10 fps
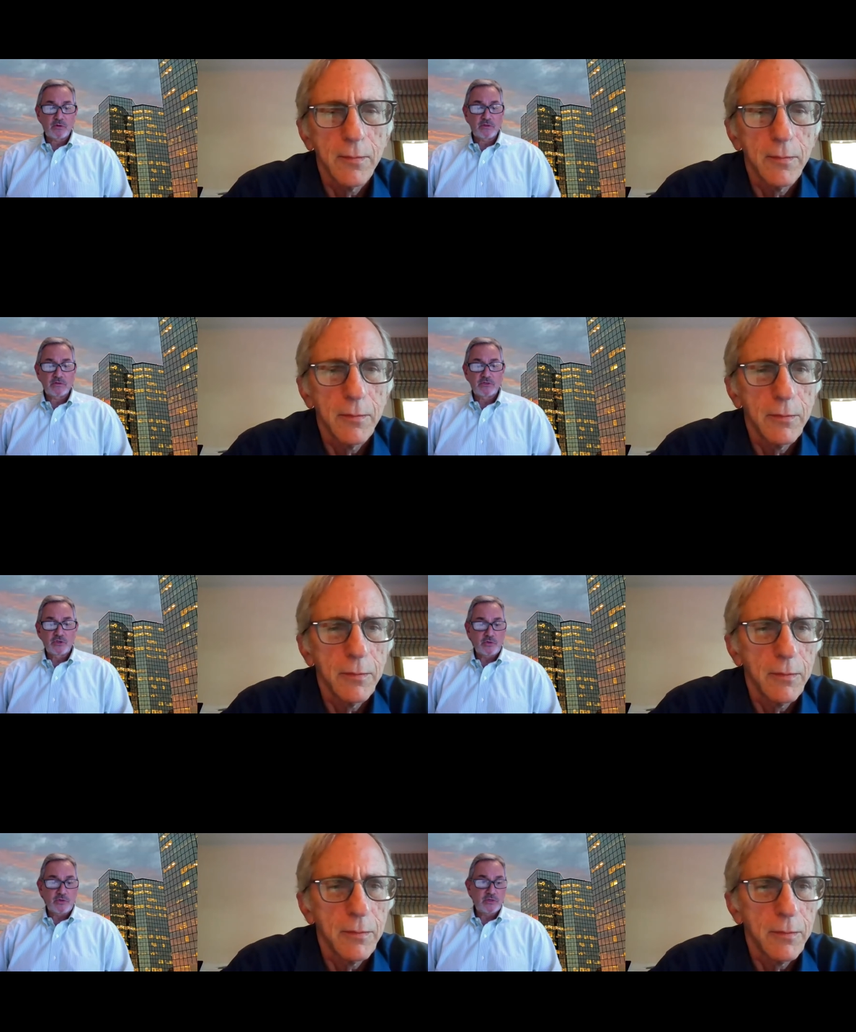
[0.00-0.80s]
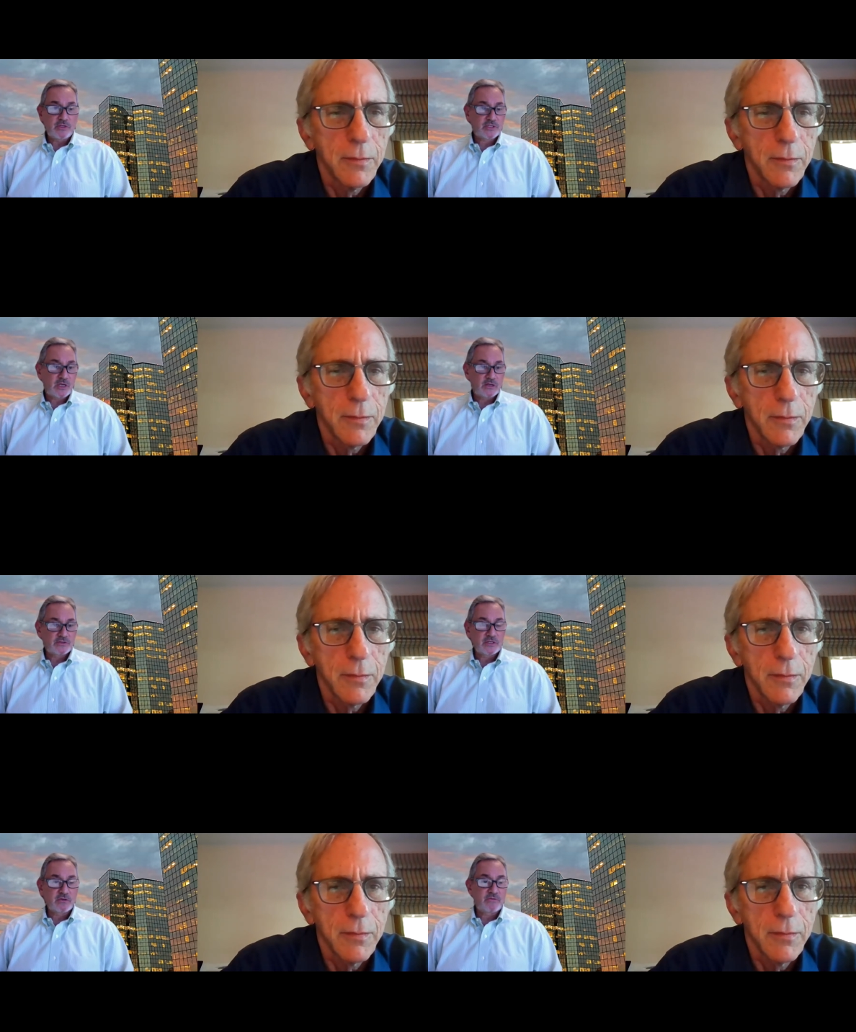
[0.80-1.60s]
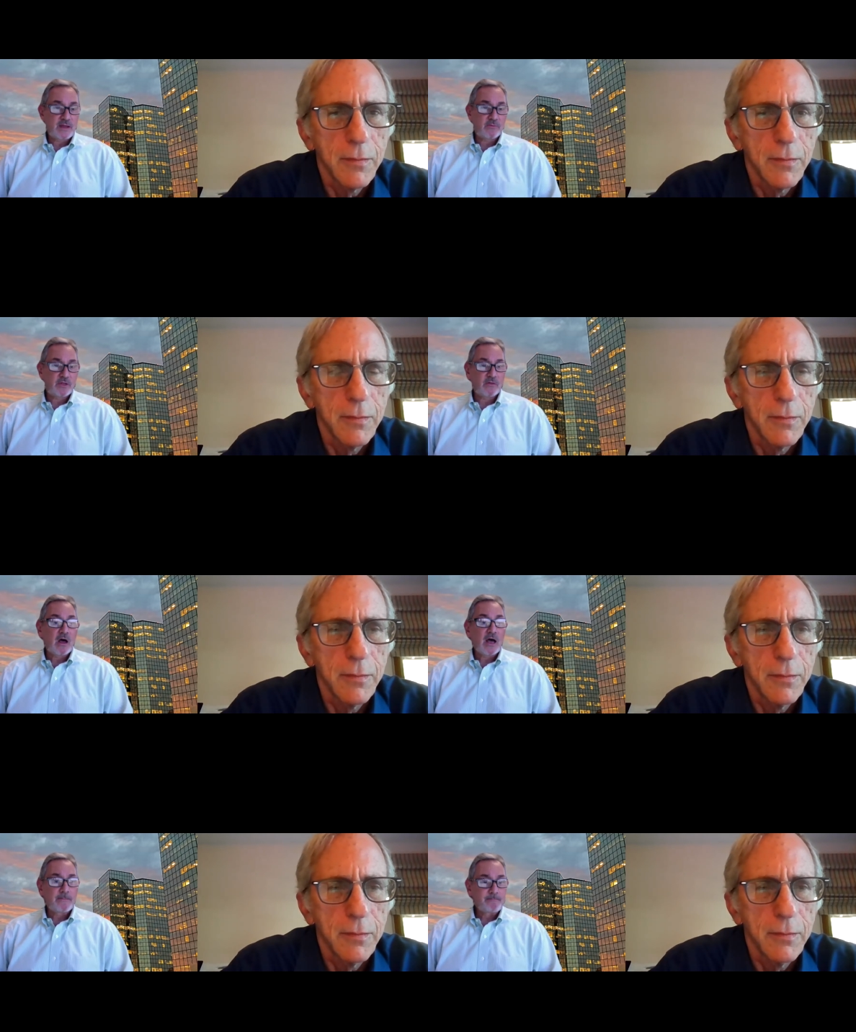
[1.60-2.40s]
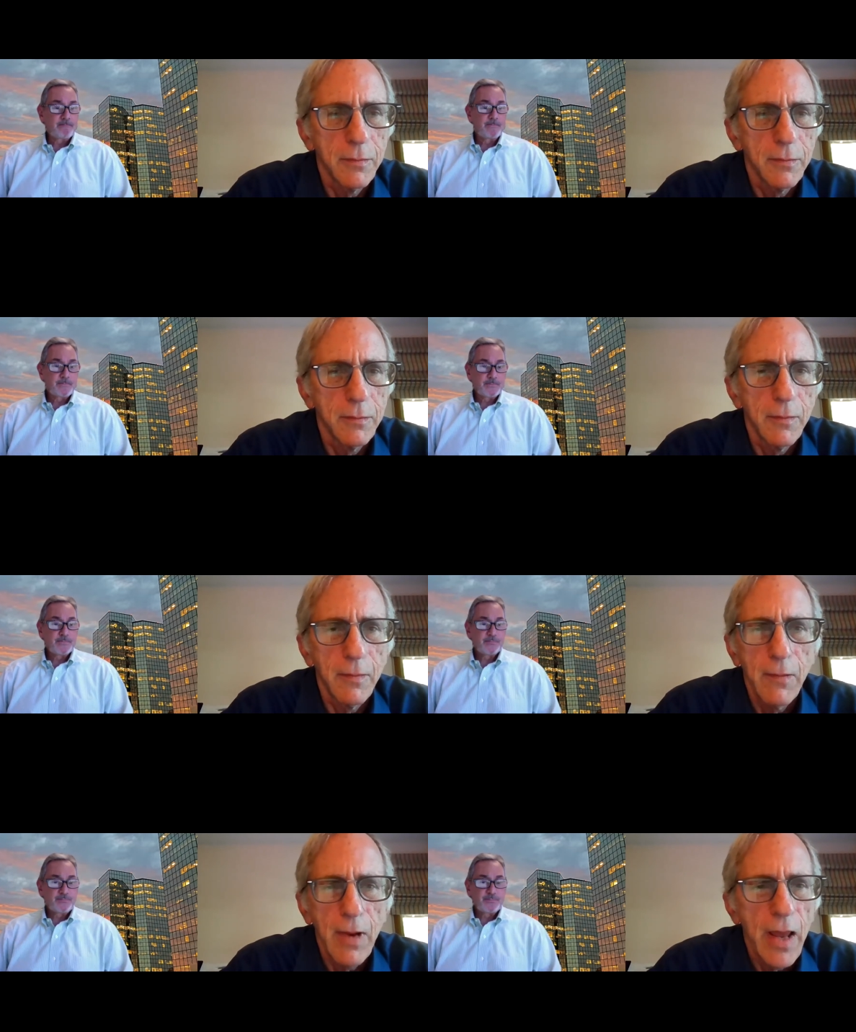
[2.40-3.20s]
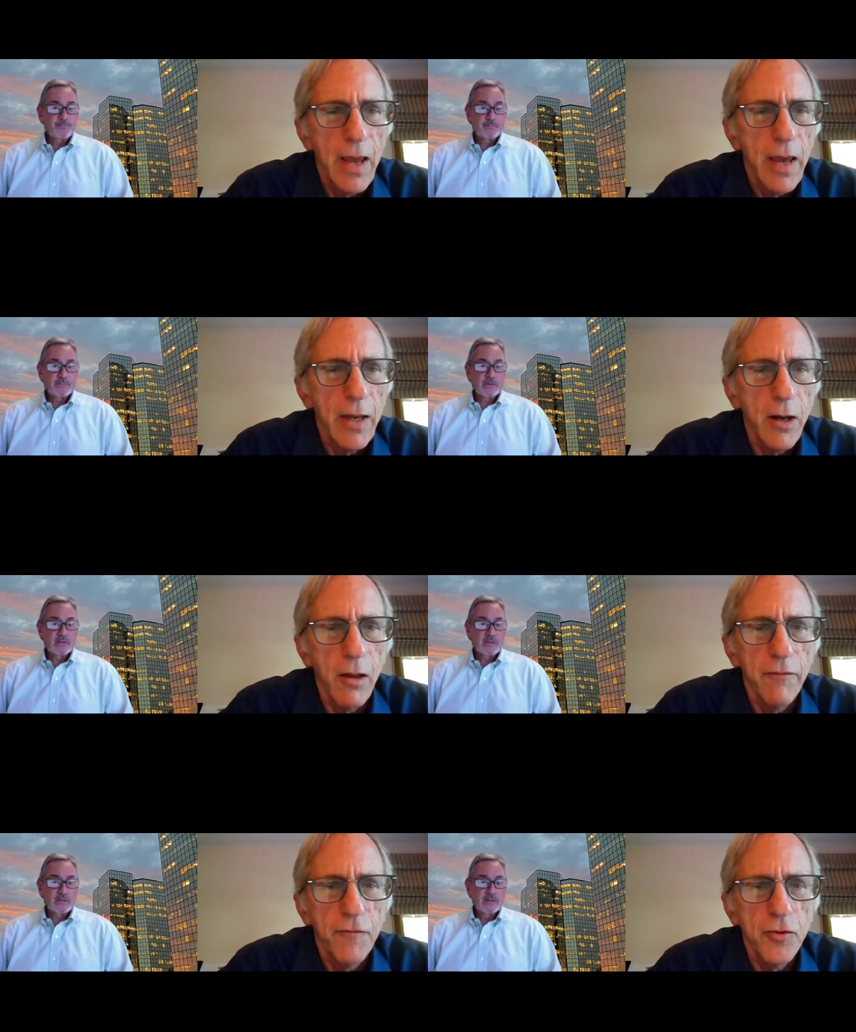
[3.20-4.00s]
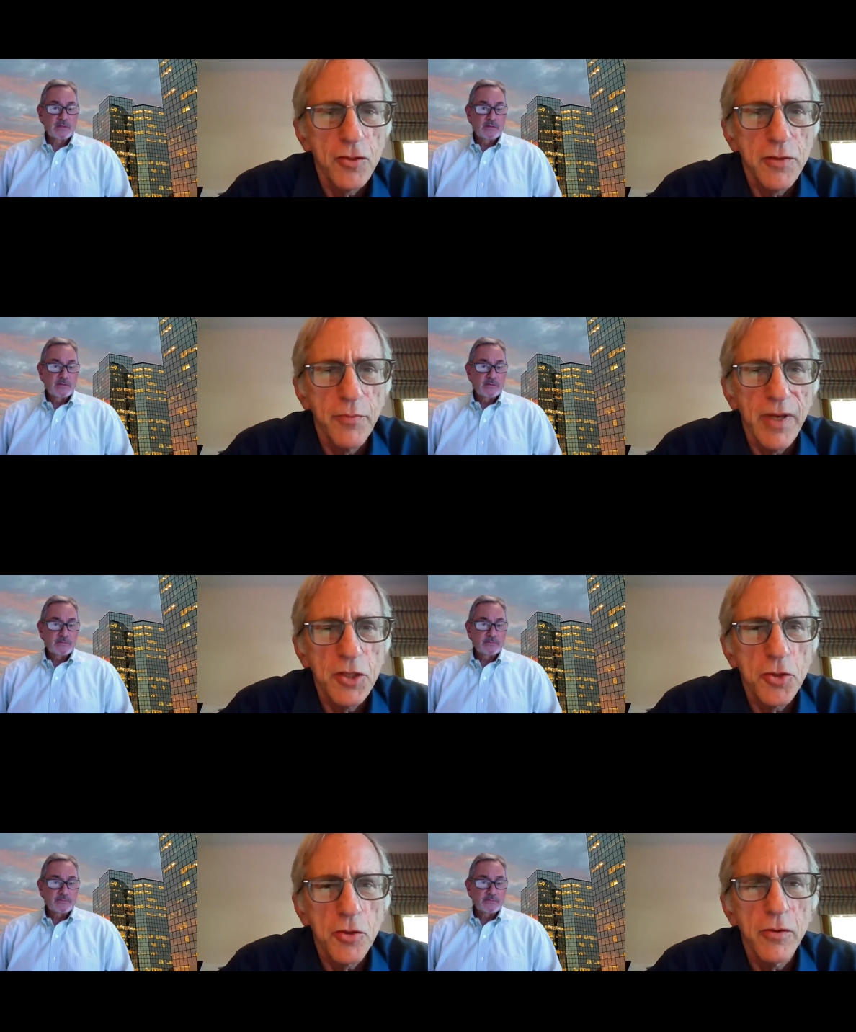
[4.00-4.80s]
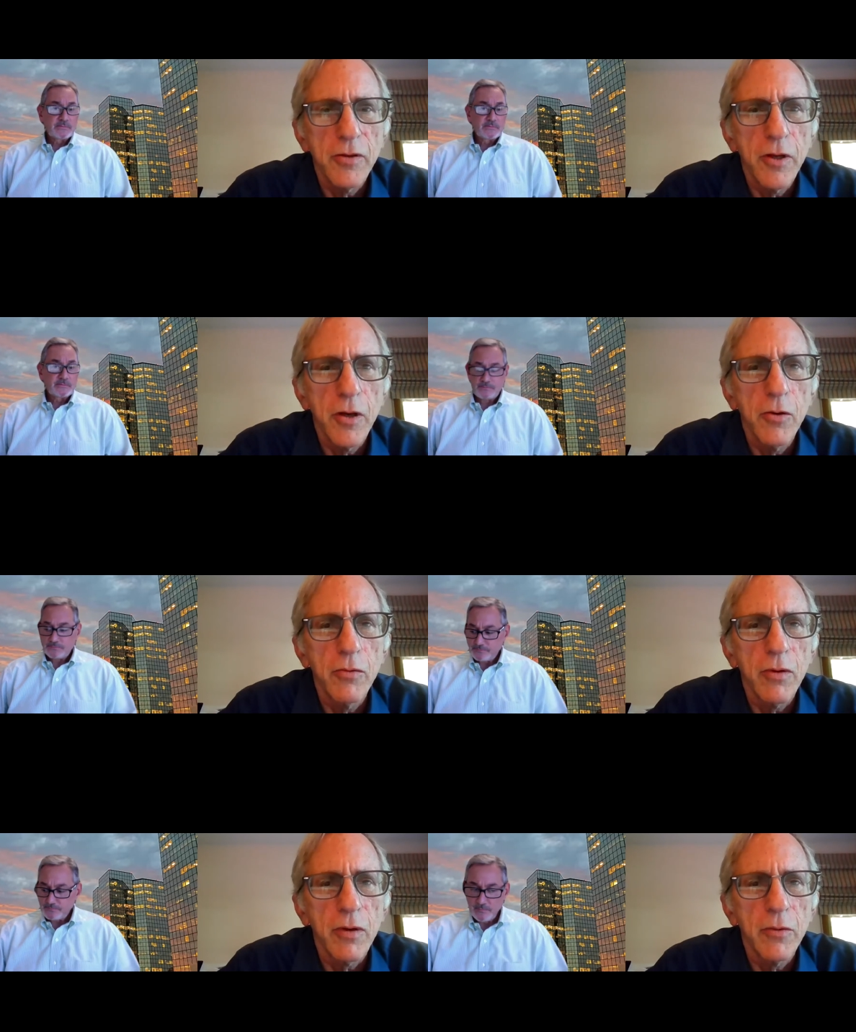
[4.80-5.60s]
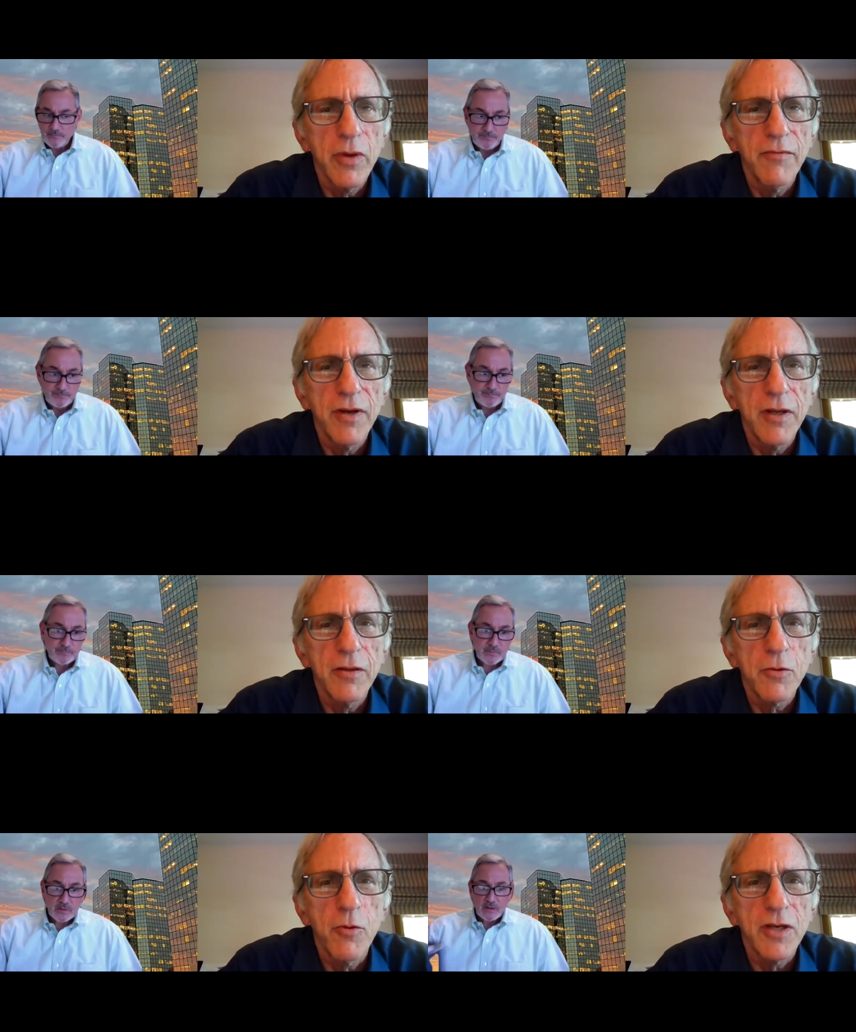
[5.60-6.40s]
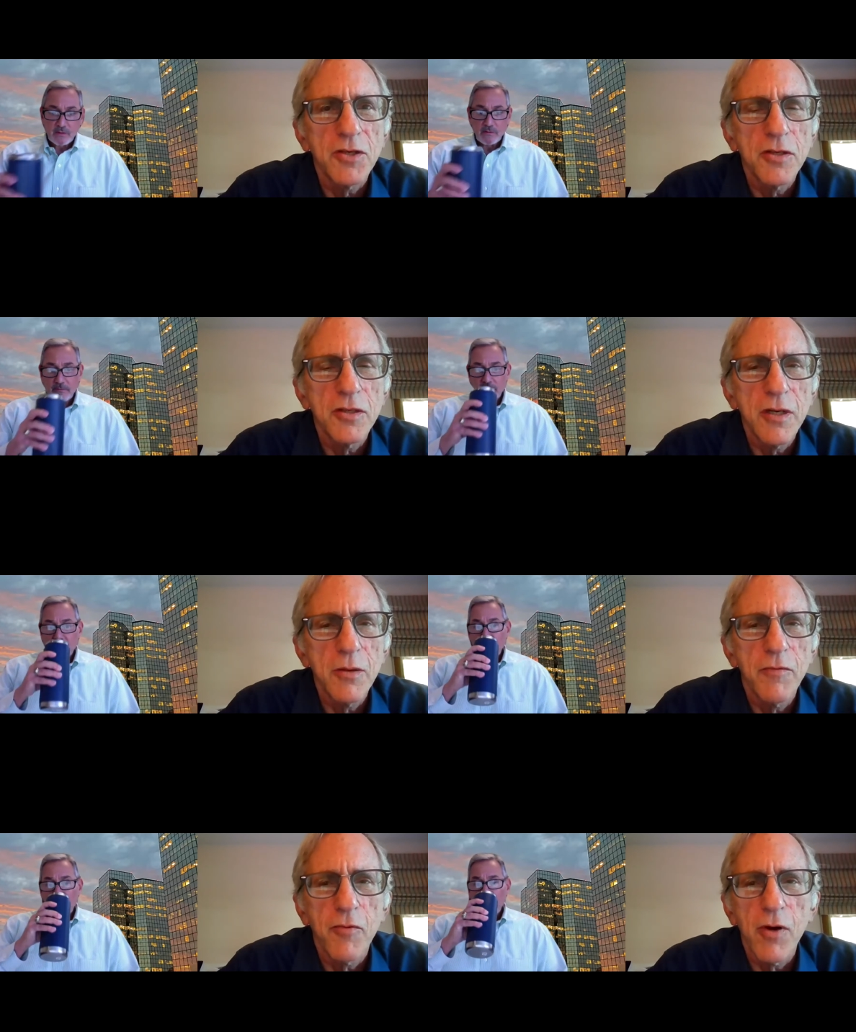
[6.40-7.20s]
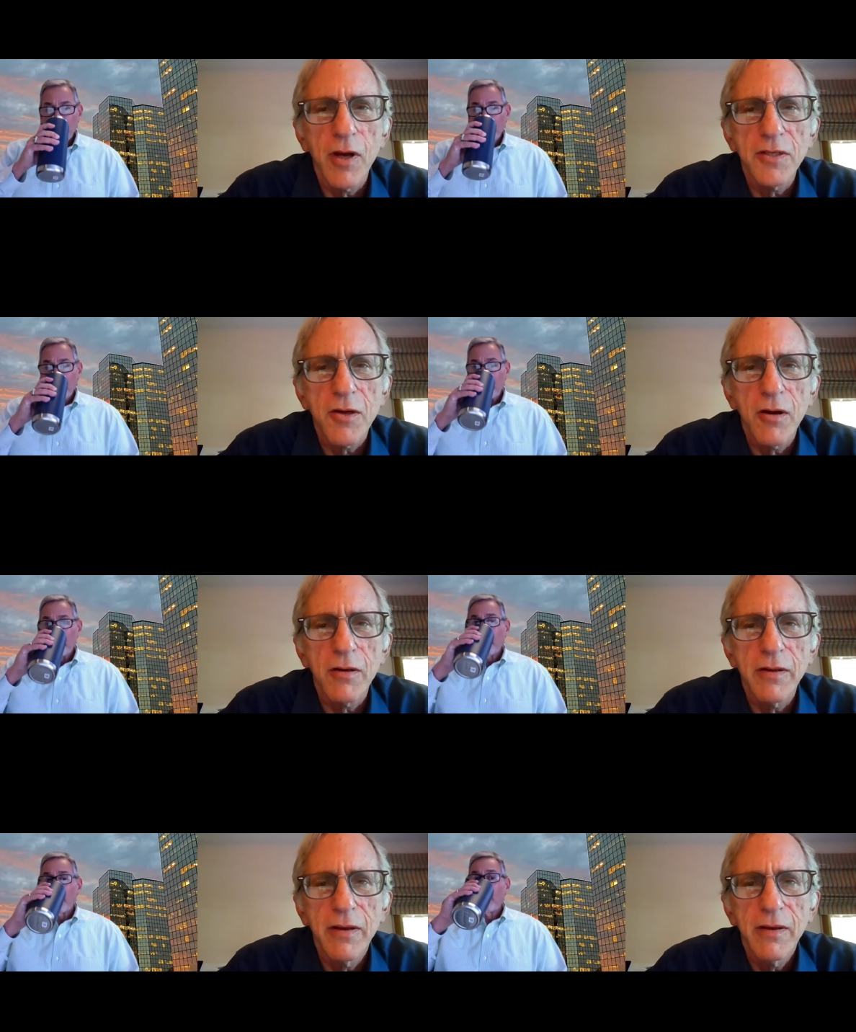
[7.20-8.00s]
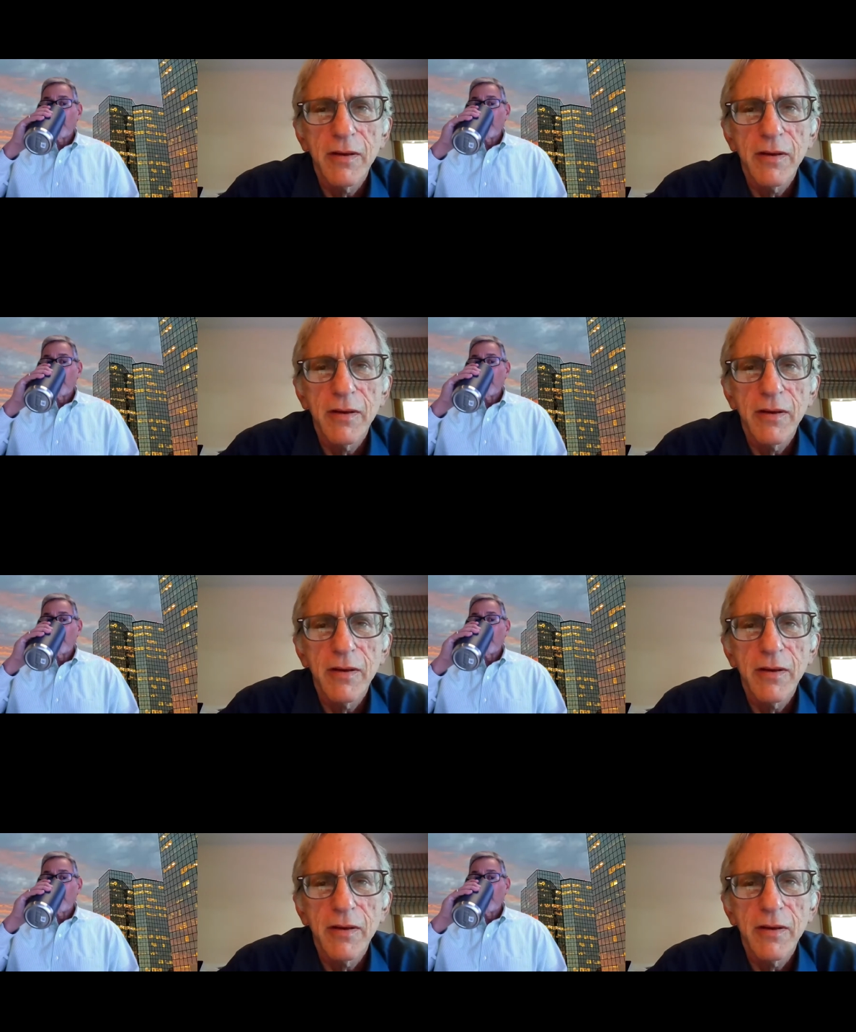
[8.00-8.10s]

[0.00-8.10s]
Speaker 1: the two units on a single family lot. And I'll
Speaker 2: first make sure there are no, do we have any other questions there before I start